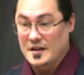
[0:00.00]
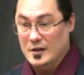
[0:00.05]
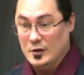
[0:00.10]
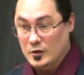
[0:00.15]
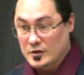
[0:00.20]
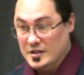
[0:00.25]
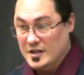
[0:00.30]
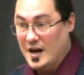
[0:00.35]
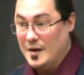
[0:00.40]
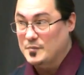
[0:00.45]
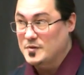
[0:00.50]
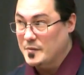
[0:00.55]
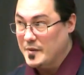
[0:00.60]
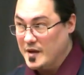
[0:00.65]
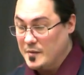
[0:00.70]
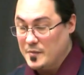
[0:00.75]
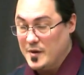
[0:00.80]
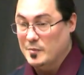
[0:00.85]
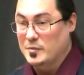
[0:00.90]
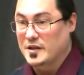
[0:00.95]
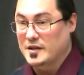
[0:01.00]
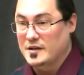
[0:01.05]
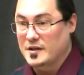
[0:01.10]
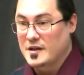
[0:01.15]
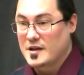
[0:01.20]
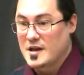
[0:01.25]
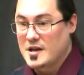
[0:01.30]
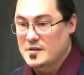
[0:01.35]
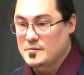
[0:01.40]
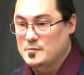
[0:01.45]
and they looked it up to make it public
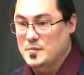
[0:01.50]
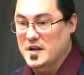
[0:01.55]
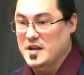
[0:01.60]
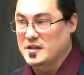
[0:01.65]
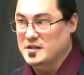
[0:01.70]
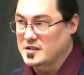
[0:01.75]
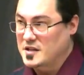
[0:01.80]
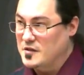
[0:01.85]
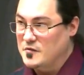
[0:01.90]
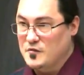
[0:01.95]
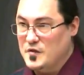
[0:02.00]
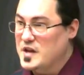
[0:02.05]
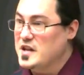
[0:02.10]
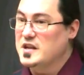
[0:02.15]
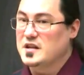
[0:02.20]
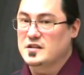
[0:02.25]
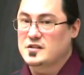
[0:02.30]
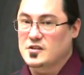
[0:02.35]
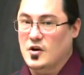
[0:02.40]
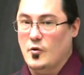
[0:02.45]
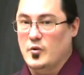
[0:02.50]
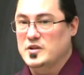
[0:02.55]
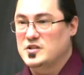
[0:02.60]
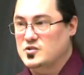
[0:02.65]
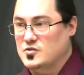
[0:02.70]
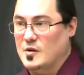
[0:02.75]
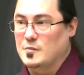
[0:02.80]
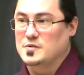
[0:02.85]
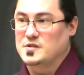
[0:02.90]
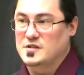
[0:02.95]
because convenience always
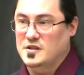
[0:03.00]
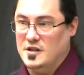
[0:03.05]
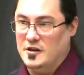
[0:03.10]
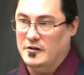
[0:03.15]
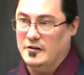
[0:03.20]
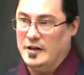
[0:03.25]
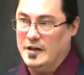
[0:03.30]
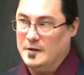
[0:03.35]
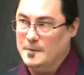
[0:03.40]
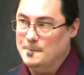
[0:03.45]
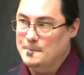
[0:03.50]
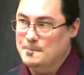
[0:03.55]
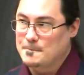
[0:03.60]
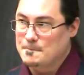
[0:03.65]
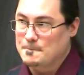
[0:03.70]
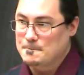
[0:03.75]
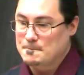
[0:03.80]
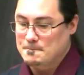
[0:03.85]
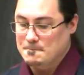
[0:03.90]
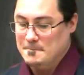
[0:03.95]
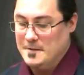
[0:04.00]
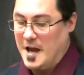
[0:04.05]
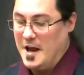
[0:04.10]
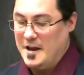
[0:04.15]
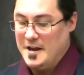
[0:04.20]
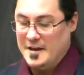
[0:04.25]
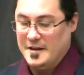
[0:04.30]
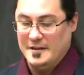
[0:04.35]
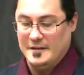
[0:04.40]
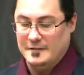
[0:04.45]
trumps security.
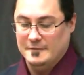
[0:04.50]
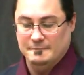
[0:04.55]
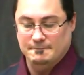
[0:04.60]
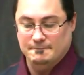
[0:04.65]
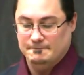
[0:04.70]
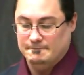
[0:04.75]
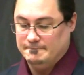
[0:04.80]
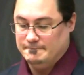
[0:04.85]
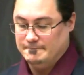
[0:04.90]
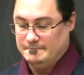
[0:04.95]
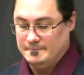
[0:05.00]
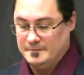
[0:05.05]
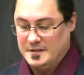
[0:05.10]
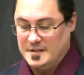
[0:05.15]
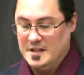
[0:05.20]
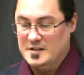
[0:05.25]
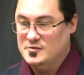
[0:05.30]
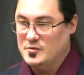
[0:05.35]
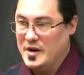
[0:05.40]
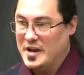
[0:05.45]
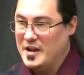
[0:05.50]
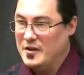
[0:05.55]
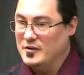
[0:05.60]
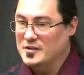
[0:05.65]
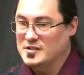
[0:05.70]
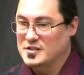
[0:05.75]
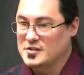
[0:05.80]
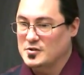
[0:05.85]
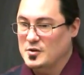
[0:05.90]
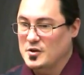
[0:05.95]
And this right here
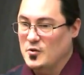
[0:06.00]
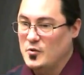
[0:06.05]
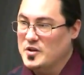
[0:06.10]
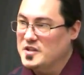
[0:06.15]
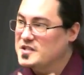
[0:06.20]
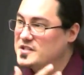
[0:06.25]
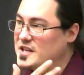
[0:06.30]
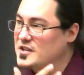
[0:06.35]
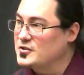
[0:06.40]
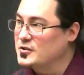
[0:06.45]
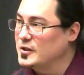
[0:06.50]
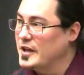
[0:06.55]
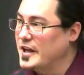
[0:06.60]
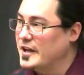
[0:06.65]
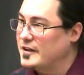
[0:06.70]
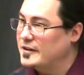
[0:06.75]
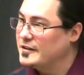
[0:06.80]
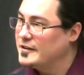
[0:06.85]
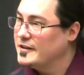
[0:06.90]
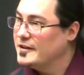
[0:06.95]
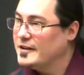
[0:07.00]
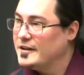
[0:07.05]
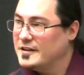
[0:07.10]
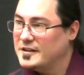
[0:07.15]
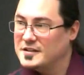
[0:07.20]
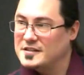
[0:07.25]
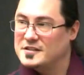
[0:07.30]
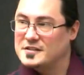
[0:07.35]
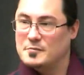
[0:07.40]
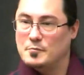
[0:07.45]
is the sort of quintessential like
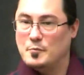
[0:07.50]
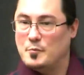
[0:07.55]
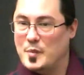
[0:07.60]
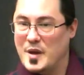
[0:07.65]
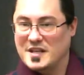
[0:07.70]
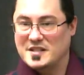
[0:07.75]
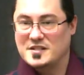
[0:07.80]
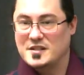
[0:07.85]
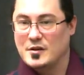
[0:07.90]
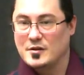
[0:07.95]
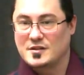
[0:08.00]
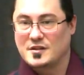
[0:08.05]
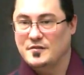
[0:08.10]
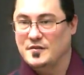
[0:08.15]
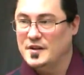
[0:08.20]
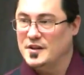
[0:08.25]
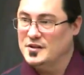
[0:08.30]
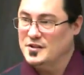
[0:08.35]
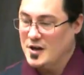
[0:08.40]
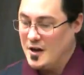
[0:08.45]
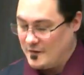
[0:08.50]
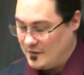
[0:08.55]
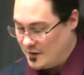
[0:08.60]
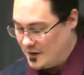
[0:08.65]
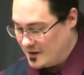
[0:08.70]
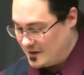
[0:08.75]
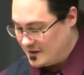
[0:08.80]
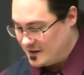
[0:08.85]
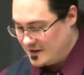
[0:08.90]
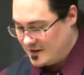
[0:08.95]
this is the best note to finish off
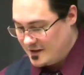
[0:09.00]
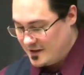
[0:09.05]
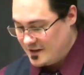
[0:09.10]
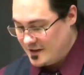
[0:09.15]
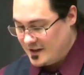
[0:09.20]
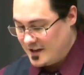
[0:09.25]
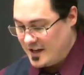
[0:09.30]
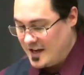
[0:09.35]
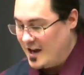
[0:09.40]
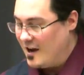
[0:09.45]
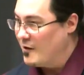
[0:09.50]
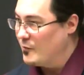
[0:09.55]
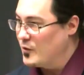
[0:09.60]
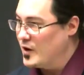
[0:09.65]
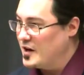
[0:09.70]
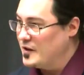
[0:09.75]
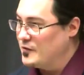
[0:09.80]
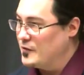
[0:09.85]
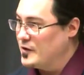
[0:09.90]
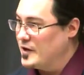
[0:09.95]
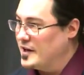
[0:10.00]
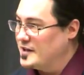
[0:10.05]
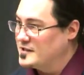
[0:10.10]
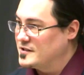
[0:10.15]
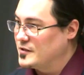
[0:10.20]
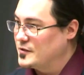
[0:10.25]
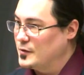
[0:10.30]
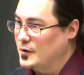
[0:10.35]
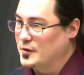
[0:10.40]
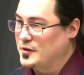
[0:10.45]
on. And now I'm ready for you guys
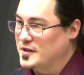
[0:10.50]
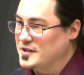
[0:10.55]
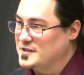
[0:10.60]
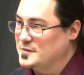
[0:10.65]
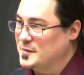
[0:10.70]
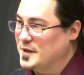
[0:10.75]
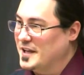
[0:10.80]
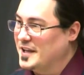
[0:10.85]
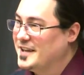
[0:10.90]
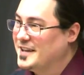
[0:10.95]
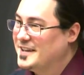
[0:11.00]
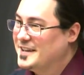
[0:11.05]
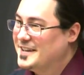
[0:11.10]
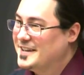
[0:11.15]
to throw things at me.